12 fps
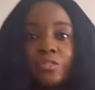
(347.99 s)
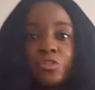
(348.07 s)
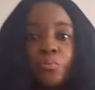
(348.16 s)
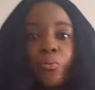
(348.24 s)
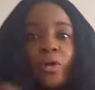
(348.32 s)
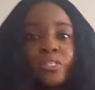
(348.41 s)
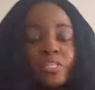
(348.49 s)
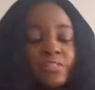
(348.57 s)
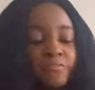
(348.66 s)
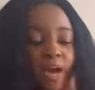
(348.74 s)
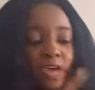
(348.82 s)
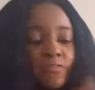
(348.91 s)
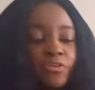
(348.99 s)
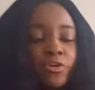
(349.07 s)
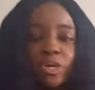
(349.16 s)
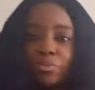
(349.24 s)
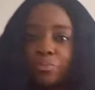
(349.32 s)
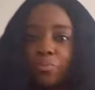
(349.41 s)
So point at 5,
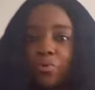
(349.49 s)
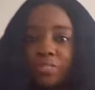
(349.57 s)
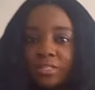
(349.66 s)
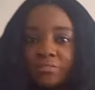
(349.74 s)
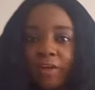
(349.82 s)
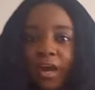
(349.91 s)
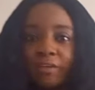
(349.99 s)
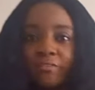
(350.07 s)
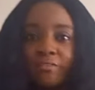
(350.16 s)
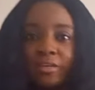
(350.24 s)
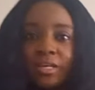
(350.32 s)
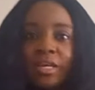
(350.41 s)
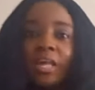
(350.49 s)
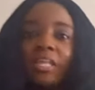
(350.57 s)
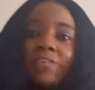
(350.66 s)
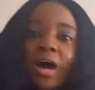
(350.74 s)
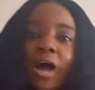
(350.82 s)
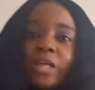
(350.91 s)
you're able to point at 5. And
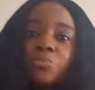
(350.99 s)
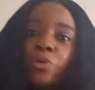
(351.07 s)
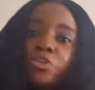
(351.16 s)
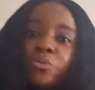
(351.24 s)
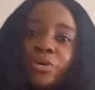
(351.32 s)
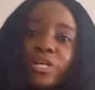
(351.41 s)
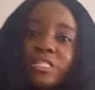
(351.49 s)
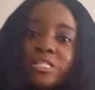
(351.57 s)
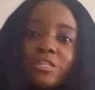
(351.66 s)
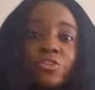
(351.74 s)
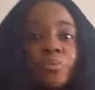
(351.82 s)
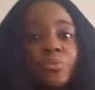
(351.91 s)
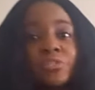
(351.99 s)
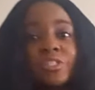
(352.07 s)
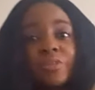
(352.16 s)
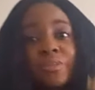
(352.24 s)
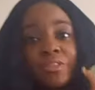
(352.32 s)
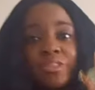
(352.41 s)
if I ask what number is this, you're able to
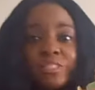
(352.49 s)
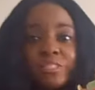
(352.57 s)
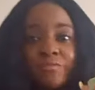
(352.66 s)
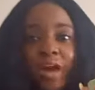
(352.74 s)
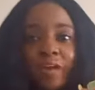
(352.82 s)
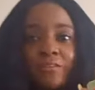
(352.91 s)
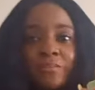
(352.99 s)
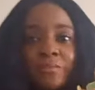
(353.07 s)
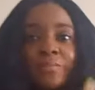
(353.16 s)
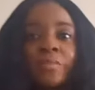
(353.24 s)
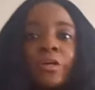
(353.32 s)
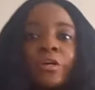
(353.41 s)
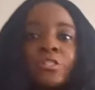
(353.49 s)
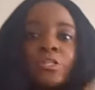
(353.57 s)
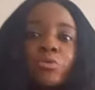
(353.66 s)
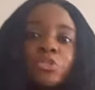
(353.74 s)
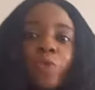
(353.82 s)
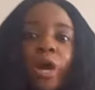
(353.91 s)
tell me this is 5.
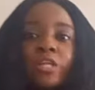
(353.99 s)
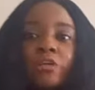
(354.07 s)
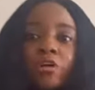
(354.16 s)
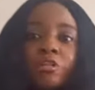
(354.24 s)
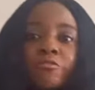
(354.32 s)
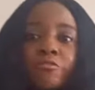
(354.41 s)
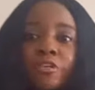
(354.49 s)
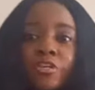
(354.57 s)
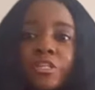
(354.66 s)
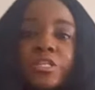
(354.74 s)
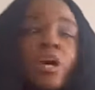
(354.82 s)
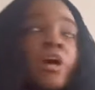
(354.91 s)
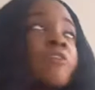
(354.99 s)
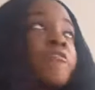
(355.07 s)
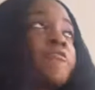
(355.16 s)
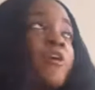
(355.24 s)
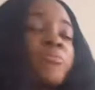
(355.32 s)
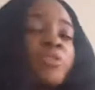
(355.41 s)
So we tried all of this
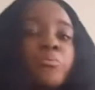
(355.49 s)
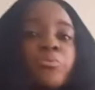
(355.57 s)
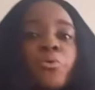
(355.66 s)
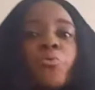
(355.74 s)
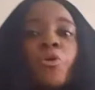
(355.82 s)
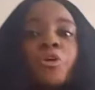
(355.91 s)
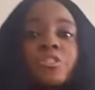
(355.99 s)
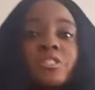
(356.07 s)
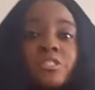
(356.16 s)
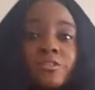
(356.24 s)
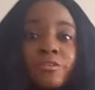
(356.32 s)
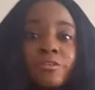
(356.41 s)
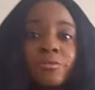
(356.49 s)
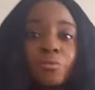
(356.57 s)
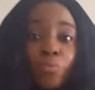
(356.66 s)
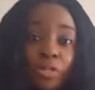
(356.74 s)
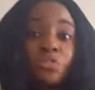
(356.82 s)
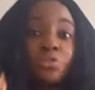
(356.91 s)
from number 1 to,
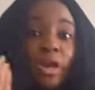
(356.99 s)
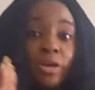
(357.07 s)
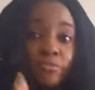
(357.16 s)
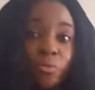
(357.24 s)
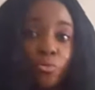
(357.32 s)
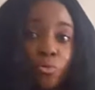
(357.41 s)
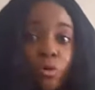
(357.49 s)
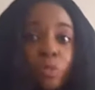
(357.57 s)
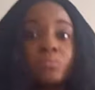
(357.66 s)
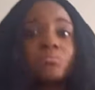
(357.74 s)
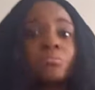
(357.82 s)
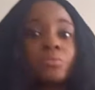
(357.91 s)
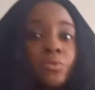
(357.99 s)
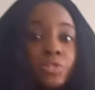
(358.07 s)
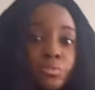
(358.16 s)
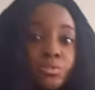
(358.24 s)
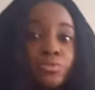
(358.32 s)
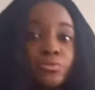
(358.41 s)
we're trying from 1. I
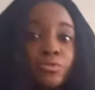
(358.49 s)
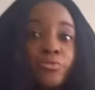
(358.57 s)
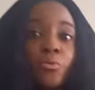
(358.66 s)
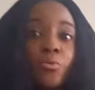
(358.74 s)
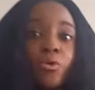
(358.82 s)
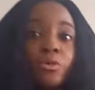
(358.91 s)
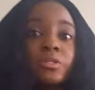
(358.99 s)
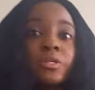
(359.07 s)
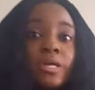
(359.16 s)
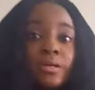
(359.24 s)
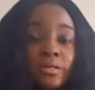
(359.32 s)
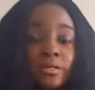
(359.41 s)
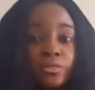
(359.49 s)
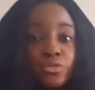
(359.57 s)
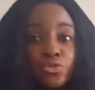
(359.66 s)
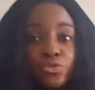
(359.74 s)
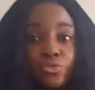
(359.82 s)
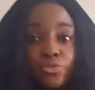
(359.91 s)
was able to do it for 1,
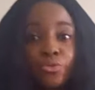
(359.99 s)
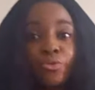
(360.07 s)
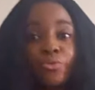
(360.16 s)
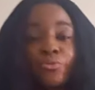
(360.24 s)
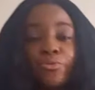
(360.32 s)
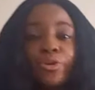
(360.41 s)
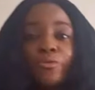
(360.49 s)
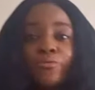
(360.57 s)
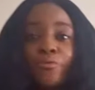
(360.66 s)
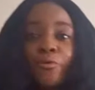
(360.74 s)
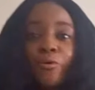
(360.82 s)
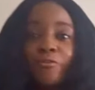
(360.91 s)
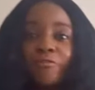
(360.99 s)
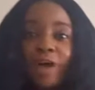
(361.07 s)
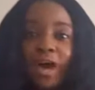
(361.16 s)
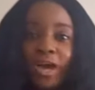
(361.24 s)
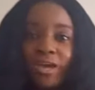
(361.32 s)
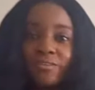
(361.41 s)
2, 3, 4,
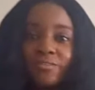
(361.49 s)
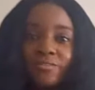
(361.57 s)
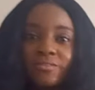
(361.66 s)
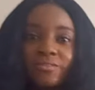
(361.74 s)
5.